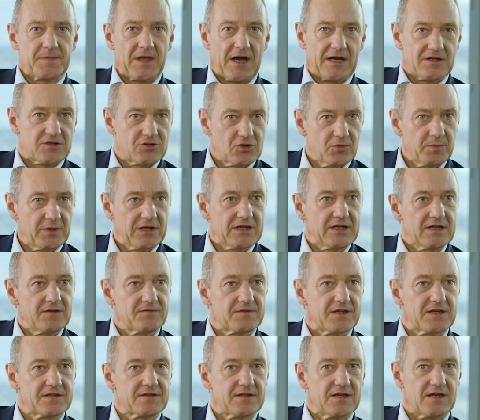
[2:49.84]
I do
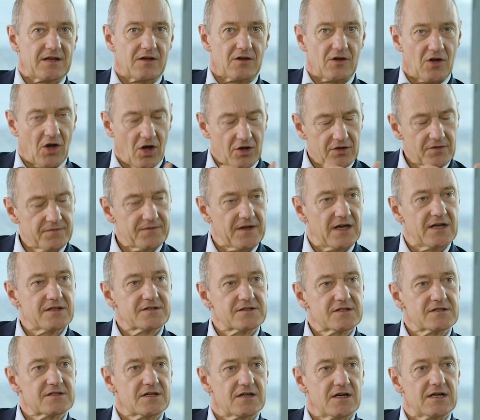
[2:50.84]
believe that a lot of
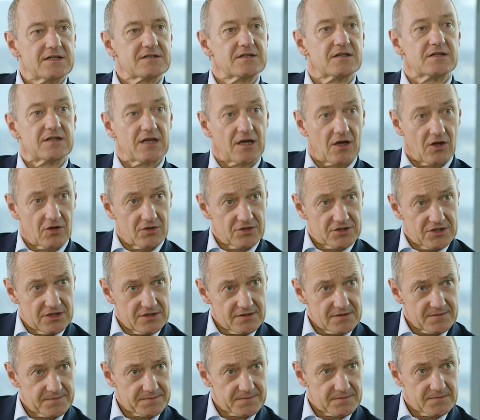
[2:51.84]
answers lies in
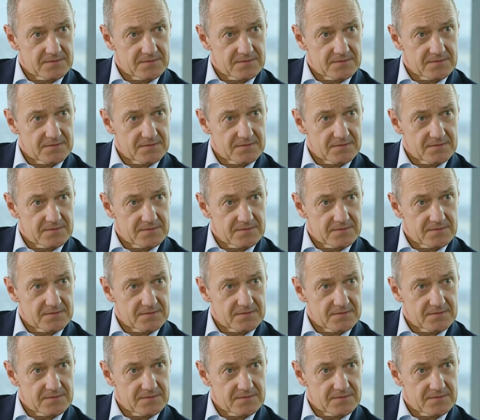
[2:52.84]
technologies.